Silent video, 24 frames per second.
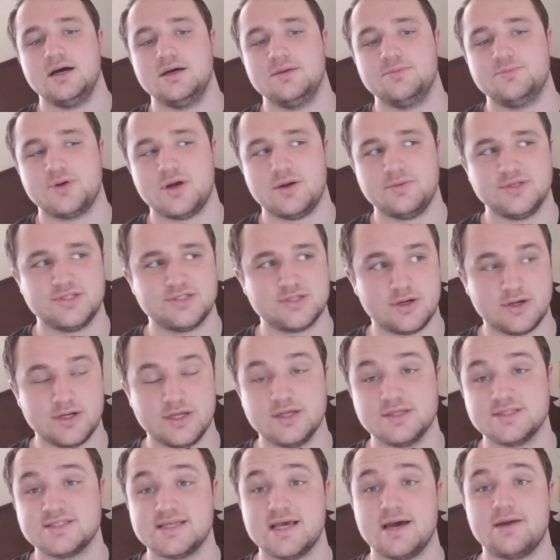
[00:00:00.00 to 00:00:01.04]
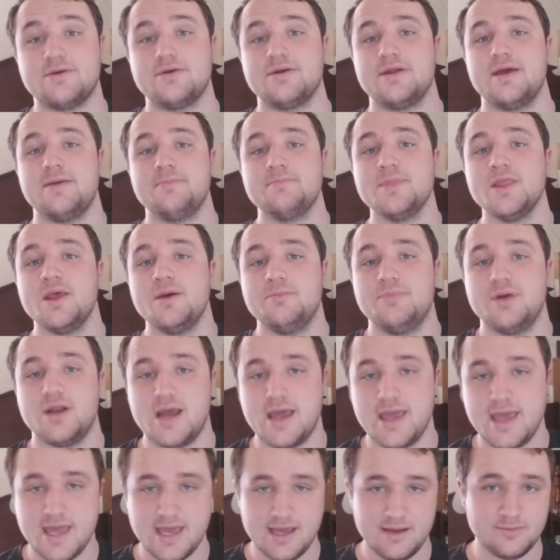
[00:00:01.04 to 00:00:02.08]
probably starting on Saturday, but I
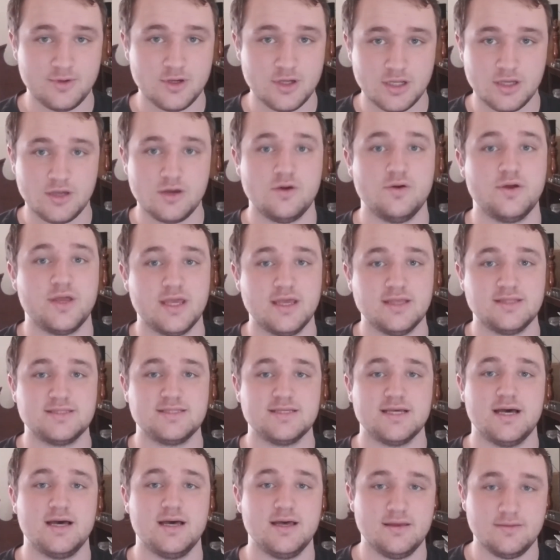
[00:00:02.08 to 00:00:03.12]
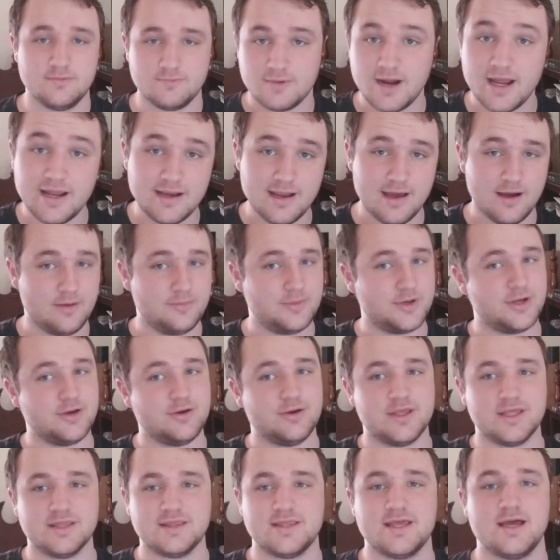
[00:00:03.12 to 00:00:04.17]
am going to go get, right now I'm going to go
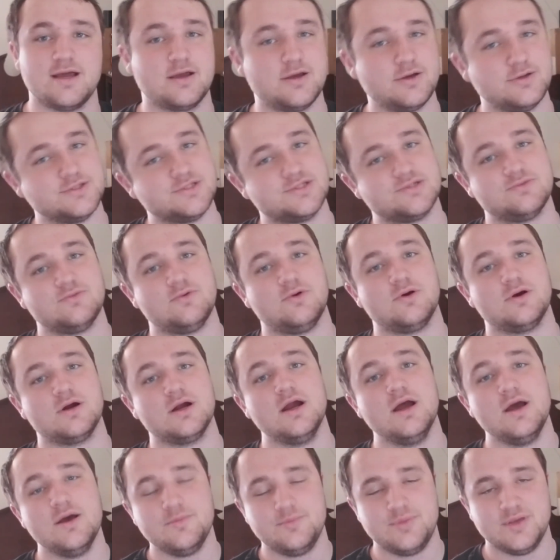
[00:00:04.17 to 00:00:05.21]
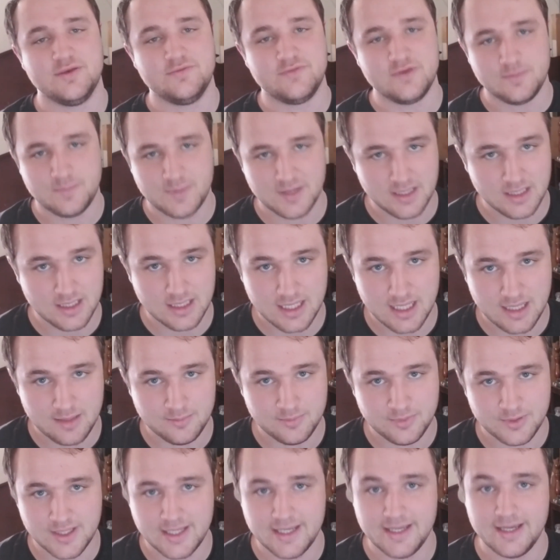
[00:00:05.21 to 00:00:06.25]
get that Ghost War PvP
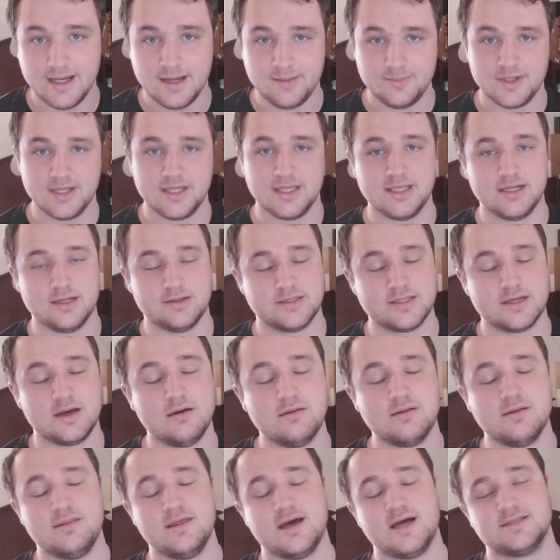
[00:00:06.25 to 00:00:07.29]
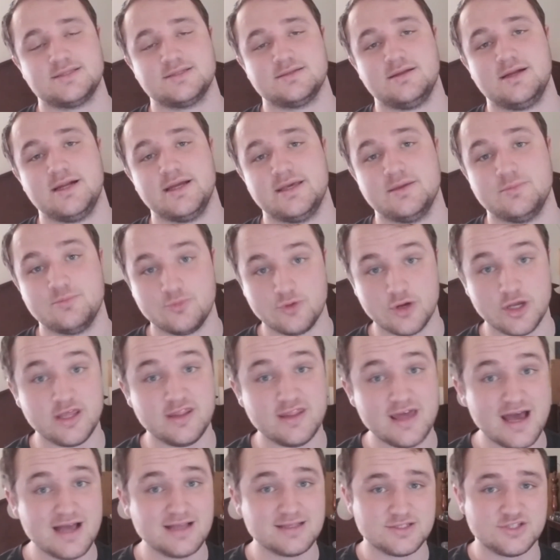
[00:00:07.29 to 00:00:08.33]
gameplay. I'm going to get a ton of that so that I can bring
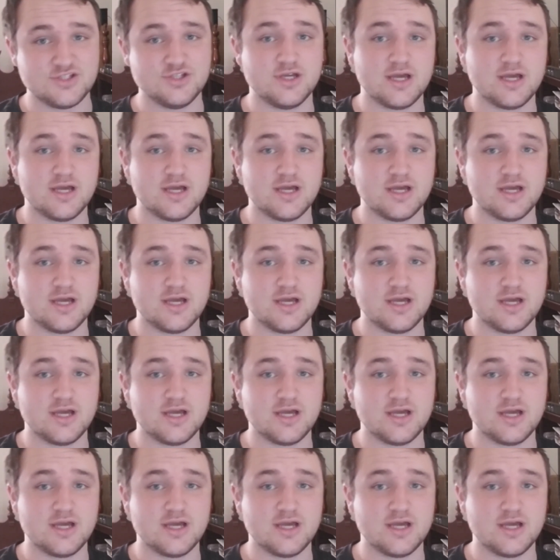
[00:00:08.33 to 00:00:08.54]
that to you